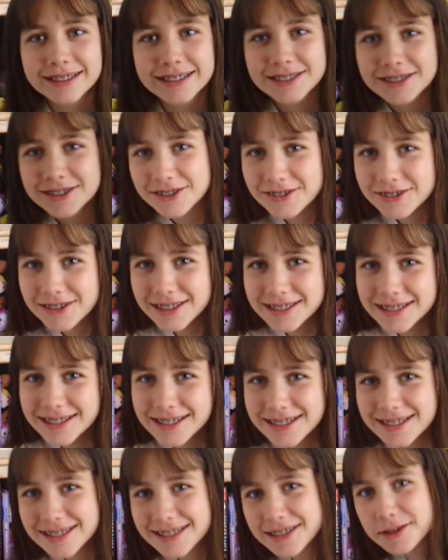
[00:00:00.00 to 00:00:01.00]
so this
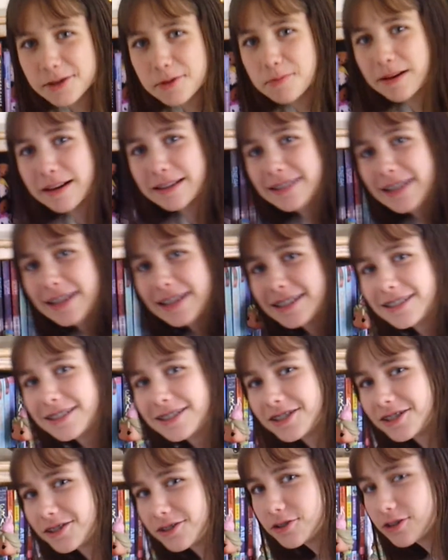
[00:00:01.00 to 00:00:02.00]
is the best I could do.
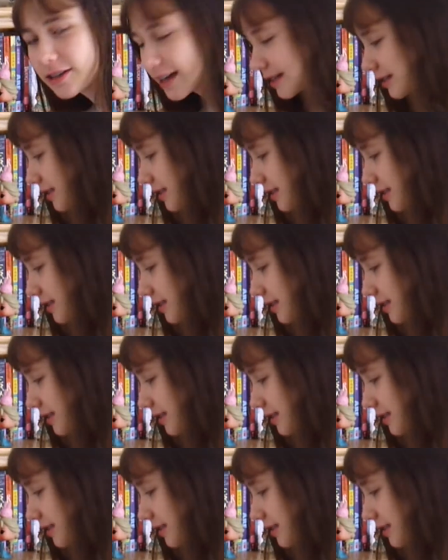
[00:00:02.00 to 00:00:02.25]
You can't